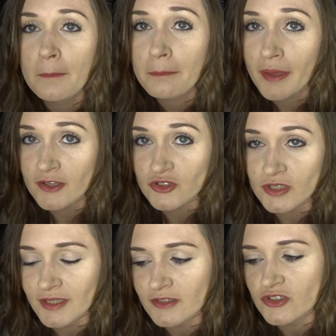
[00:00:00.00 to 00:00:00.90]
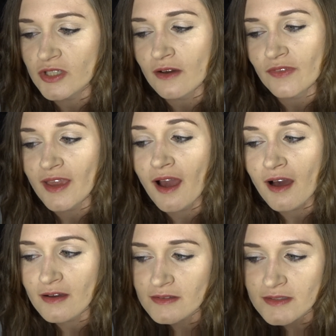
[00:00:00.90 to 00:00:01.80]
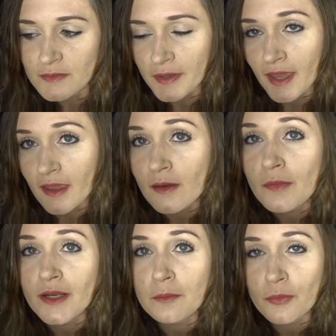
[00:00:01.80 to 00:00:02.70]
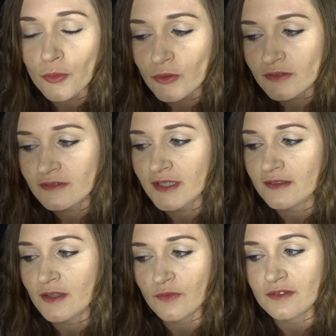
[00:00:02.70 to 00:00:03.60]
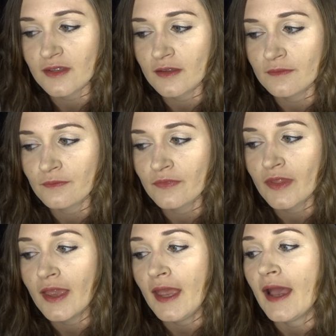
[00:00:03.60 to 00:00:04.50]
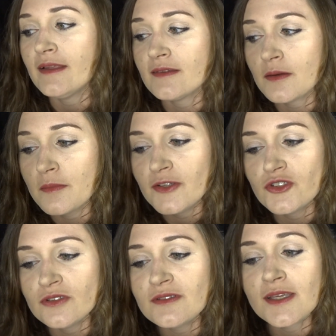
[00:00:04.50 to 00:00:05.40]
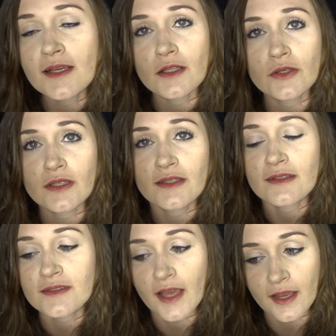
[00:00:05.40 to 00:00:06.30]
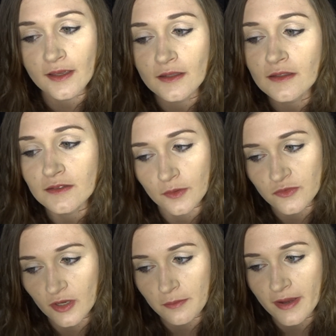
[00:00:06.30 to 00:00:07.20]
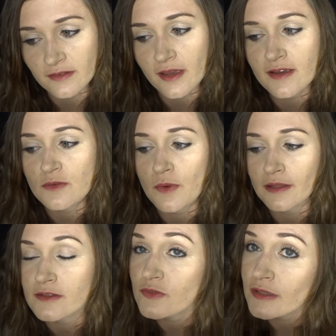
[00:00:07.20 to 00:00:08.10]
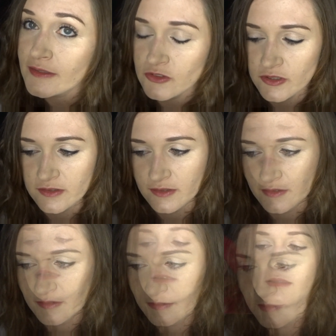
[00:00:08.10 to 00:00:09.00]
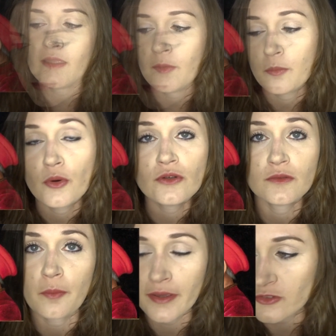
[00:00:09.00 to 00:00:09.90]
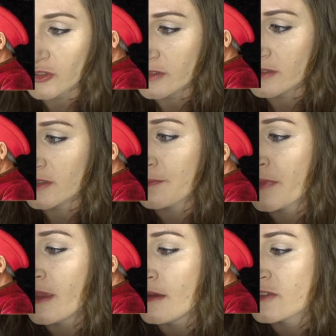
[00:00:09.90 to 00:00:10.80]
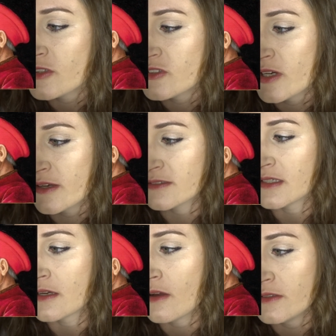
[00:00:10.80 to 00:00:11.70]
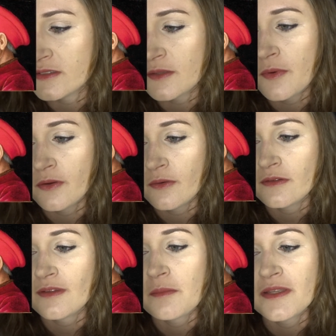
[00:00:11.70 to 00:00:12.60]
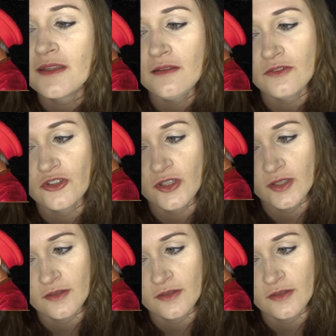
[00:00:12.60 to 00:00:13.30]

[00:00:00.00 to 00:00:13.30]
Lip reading: Patronage of the arts became an important activity, and commissions included secular subject matter as well as religious. Important patrons, such as Cosimo de' Medici,